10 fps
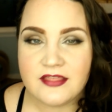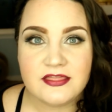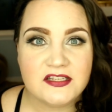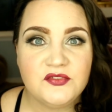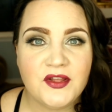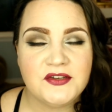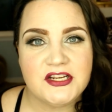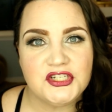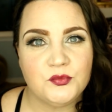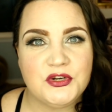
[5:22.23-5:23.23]
This
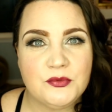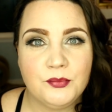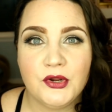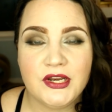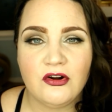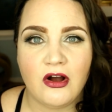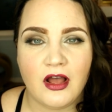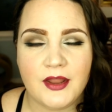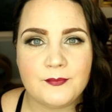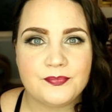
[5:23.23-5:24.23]
foundation, when you put it
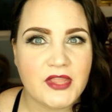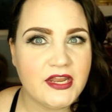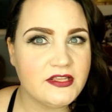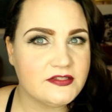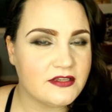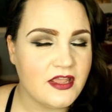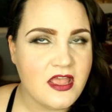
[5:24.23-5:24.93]
on, it is,